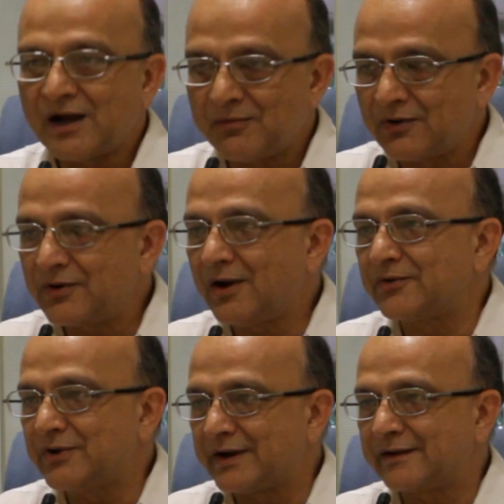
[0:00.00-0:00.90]
about how
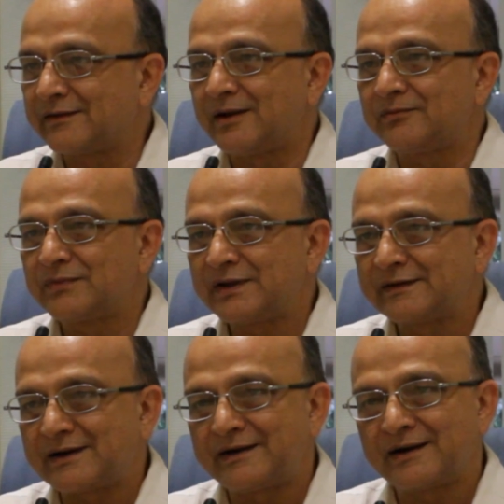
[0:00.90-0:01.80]
your exam is
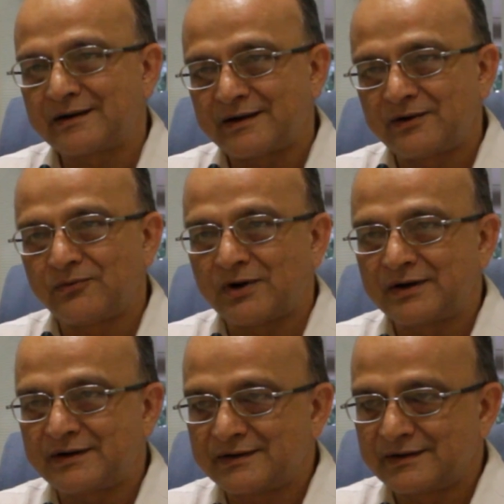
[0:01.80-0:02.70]
conducted,
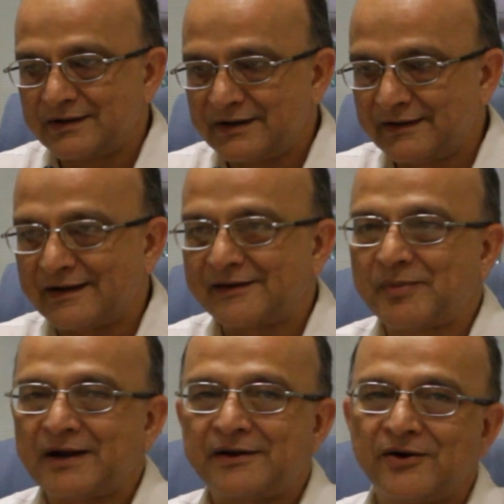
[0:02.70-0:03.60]
what is
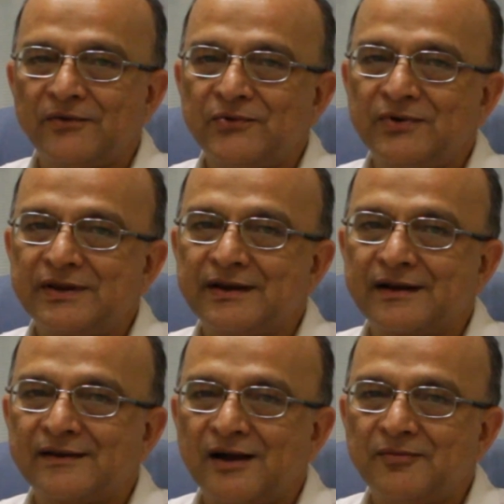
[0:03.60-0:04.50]
expected of you in the
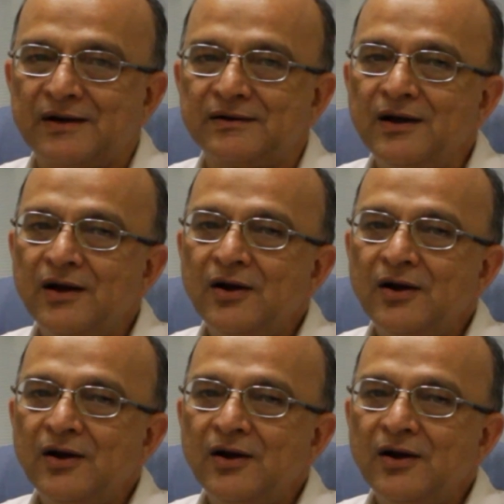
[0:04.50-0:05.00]
exam, and